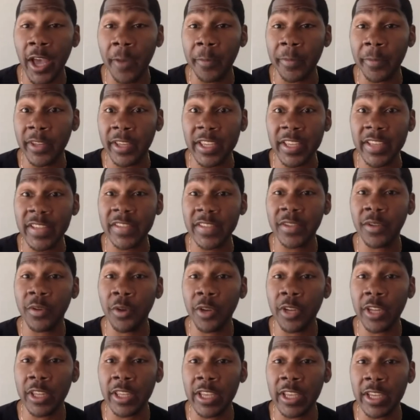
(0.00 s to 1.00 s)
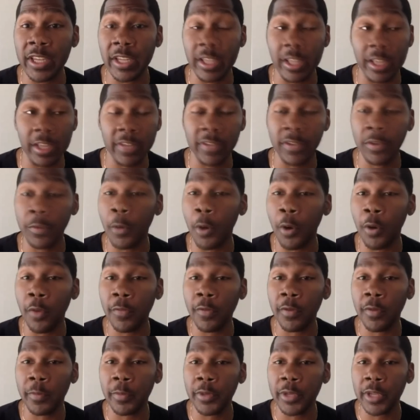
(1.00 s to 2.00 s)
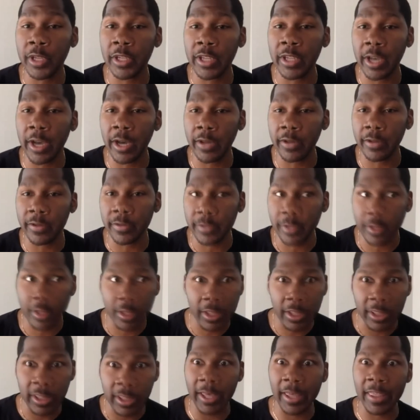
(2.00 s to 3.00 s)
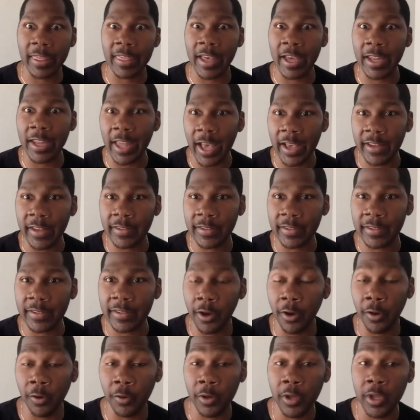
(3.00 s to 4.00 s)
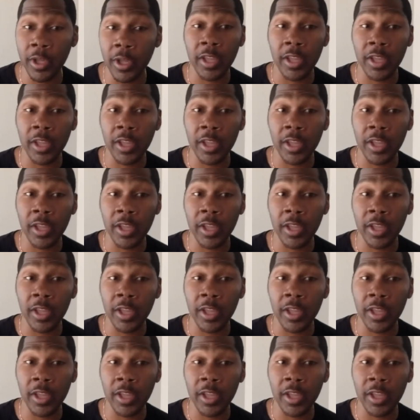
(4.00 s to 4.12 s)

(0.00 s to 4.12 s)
Like, he's still going to get it. It's over $1 million. Like, that has to go.